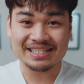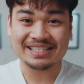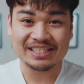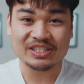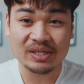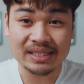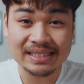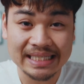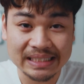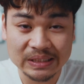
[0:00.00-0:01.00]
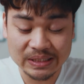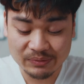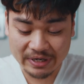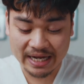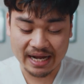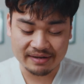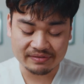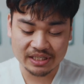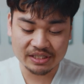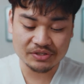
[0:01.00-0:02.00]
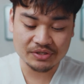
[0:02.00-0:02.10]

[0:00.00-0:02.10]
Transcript: let's get started. Take a look at what I have here.